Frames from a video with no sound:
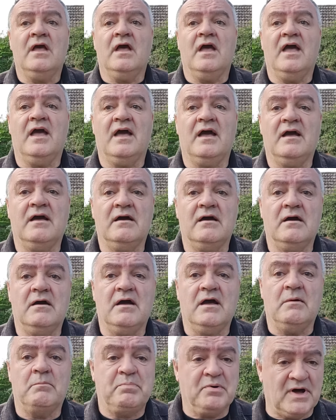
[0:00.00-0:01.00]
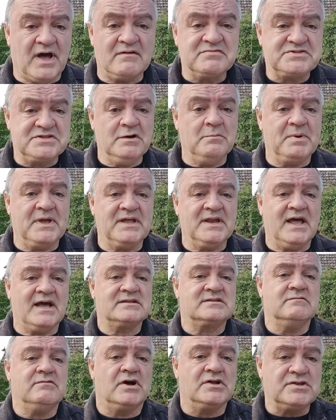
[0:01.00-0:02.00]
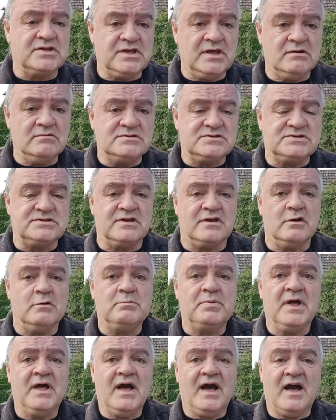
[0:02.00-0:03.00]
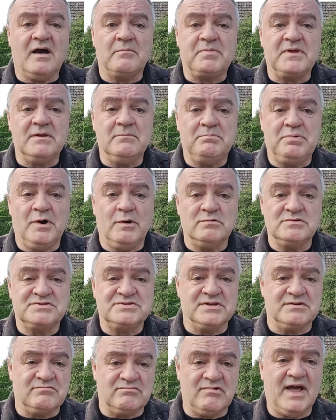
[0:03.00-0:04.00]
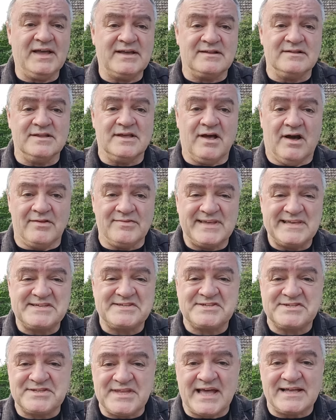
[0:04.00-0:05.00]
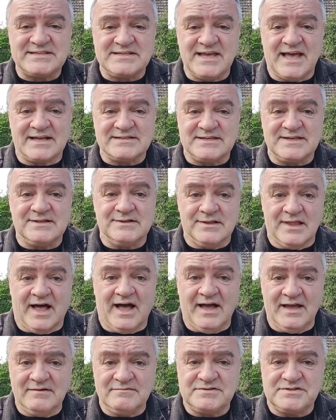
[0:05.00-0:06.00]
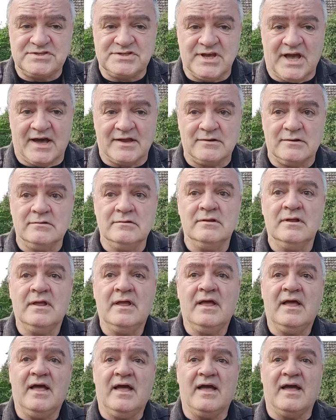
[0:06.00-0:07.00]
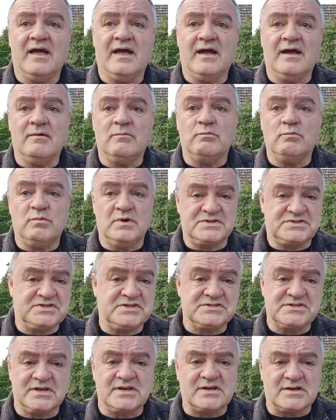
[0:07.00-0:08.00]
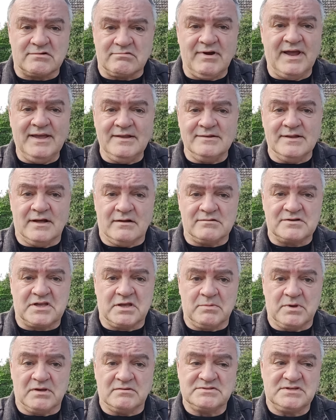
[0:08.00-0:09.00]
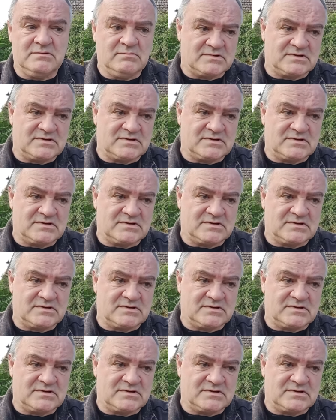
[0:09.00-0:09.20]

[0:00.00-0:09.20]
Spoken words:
But I'm still being active on YouTube. I've been posting regularly on the Steady Eddie Live channel, which is a great little community.